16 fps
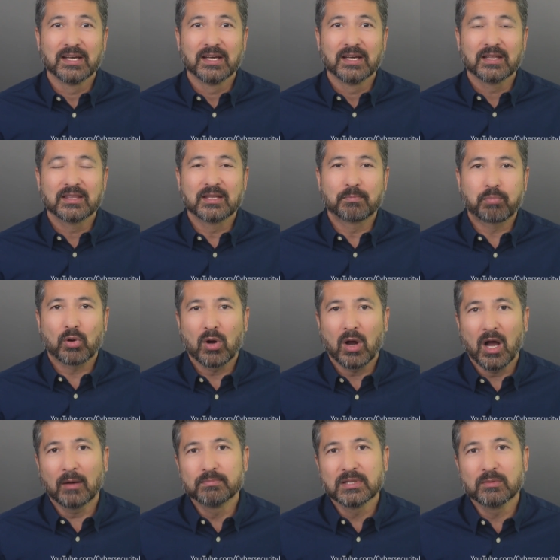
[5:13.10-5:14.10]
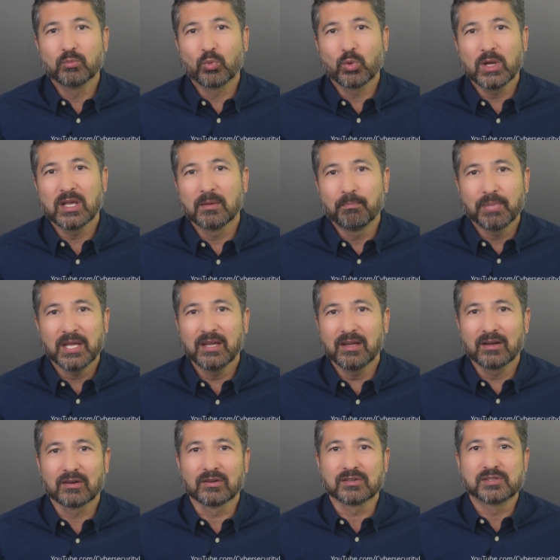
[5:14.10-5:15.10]
the problem
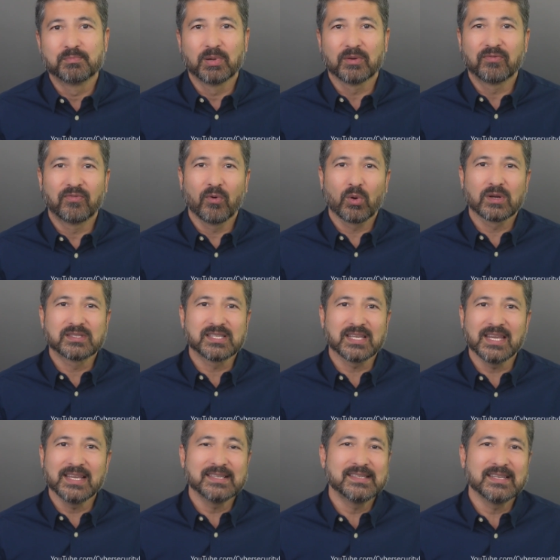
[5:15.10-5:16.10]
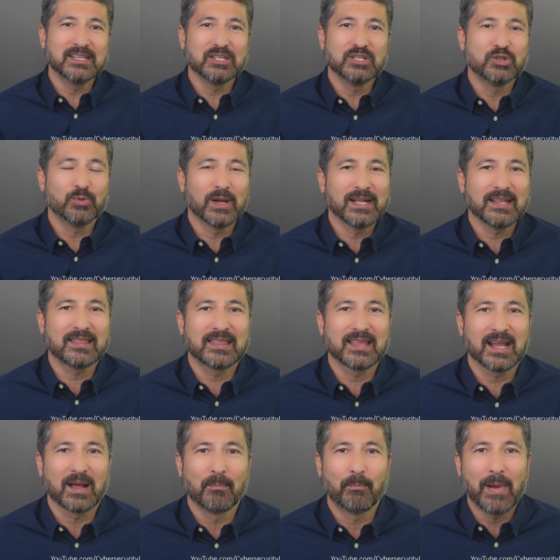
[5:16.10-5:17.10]
reappears before it's easy to do
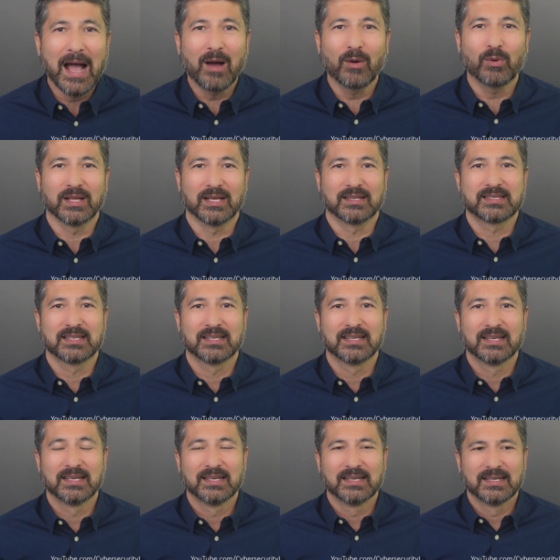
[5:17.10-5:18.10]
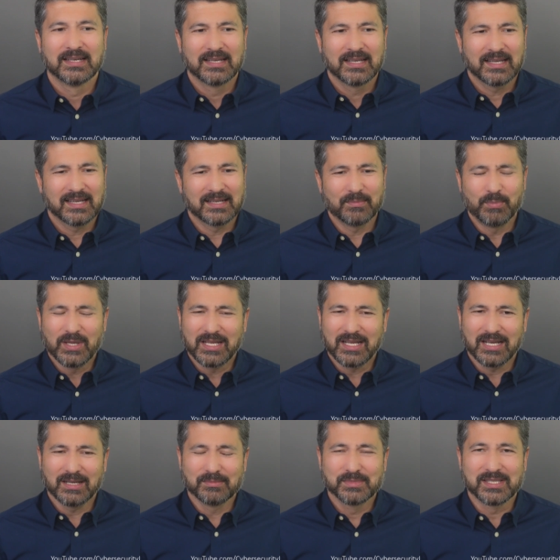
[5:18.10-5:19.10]
anything about it. And it
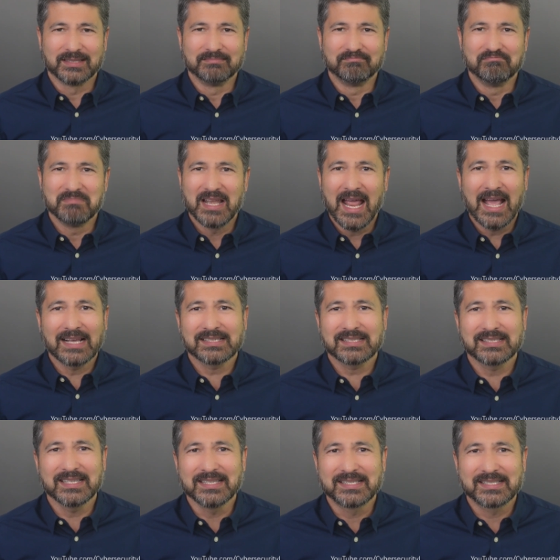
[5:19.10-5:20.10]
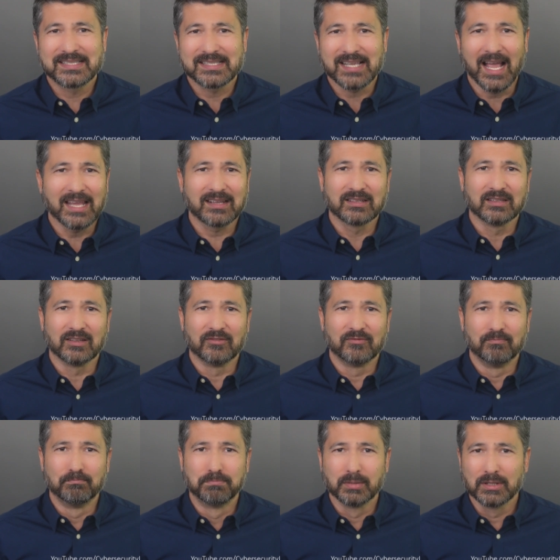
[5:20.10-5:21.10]
becomes a nasty cycle
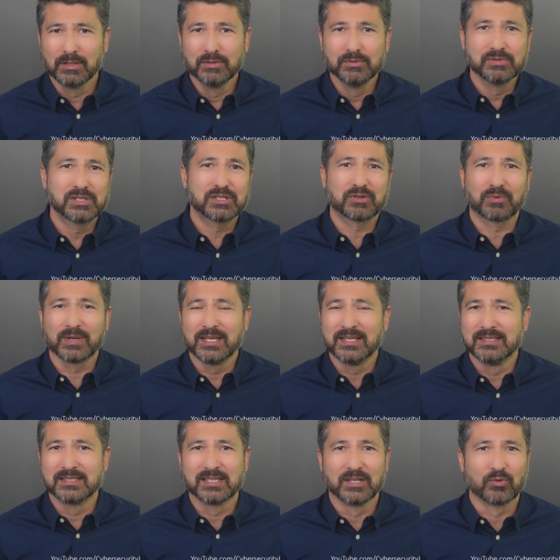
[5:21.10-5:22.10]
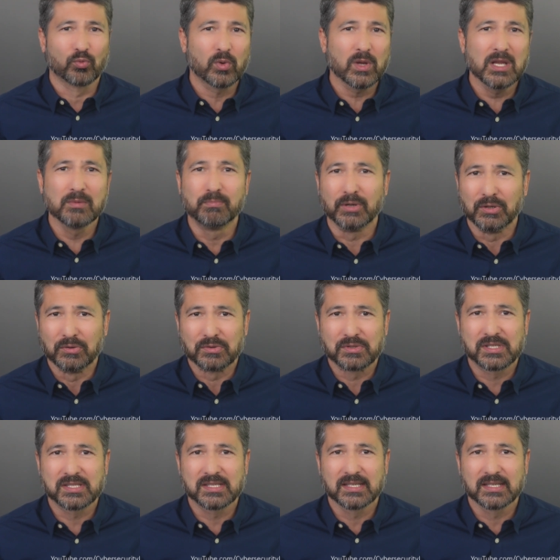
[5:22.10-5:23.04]
of blue screens and reboots.